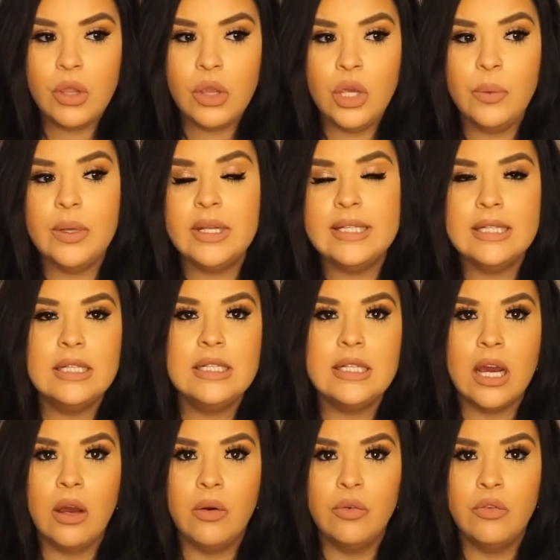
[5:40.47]
you would sit
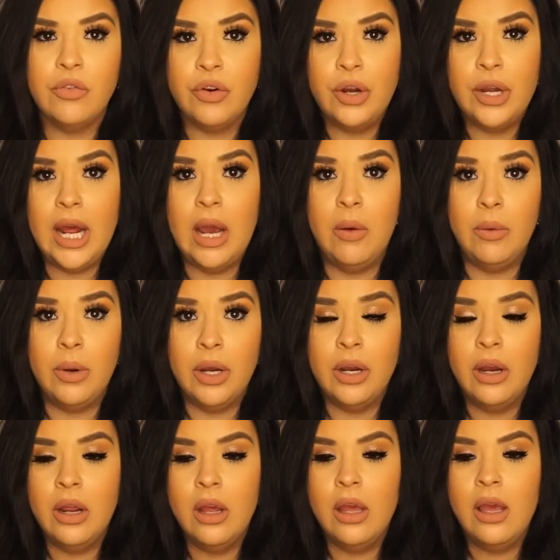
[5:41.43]
down for an
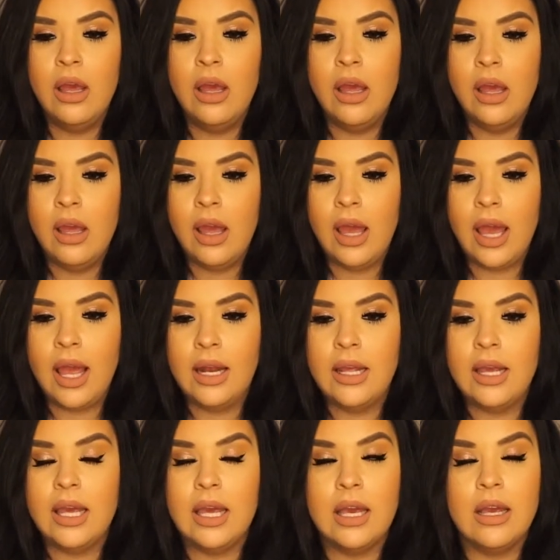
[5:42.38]
hour
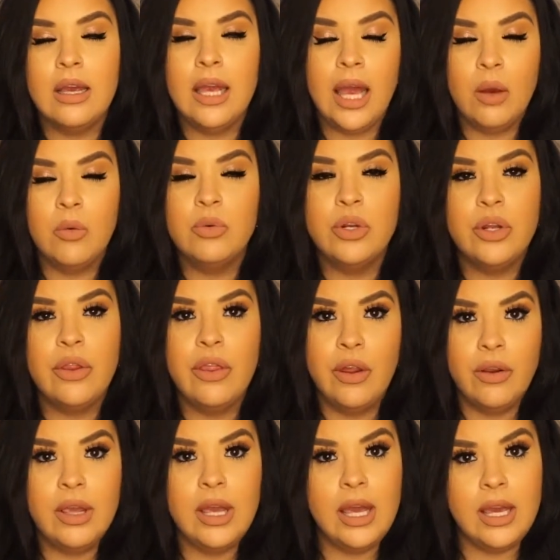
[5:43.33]
and count
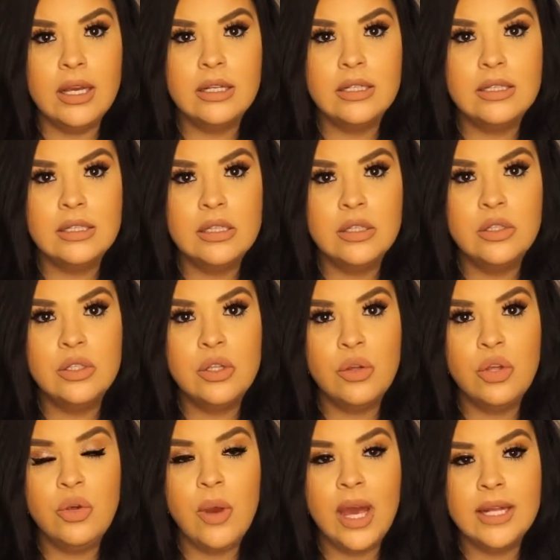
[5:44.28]
their kicks. So
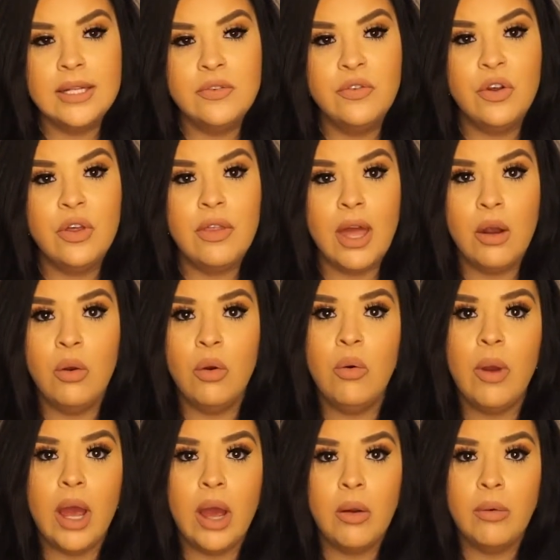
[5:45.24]
you had, for that
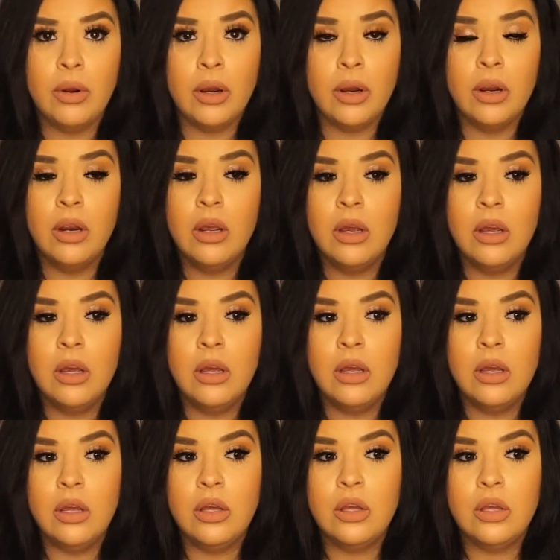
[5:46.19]
whole hour,
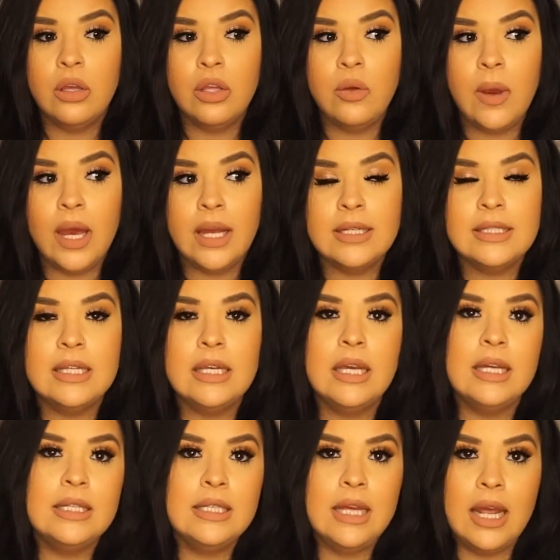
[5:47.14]
you had to
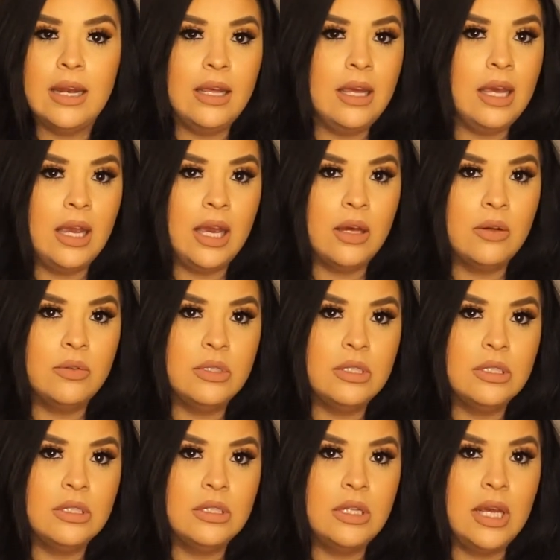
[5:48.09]
get 10 kick
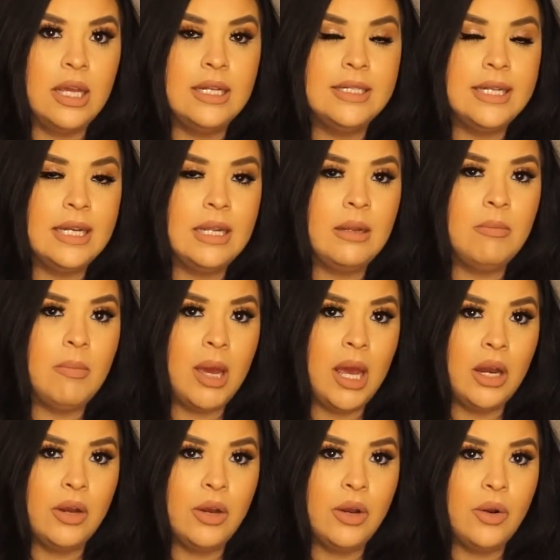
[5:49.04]
counts. It didn't
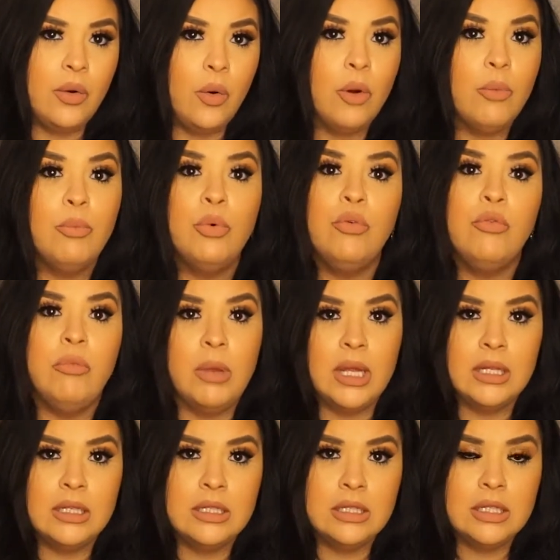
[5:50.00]
matter, or
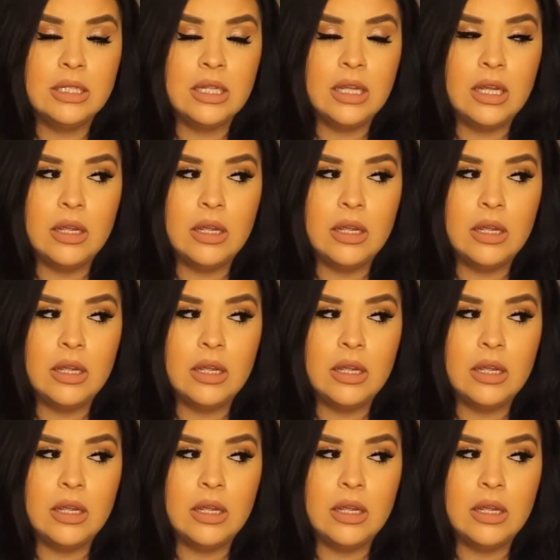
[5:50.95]
movements.